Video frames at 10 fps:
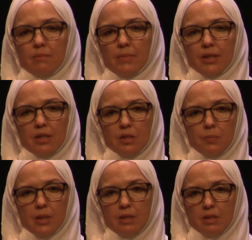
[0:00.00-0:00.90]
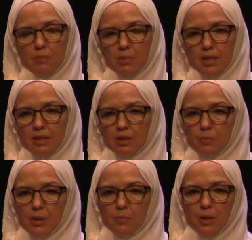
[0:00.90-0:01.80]
may God's peace and blessings
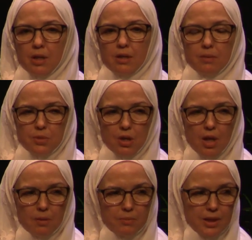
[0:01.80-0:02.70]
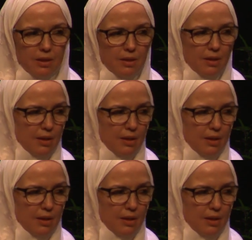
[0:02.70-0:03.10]
be upon him, taught me,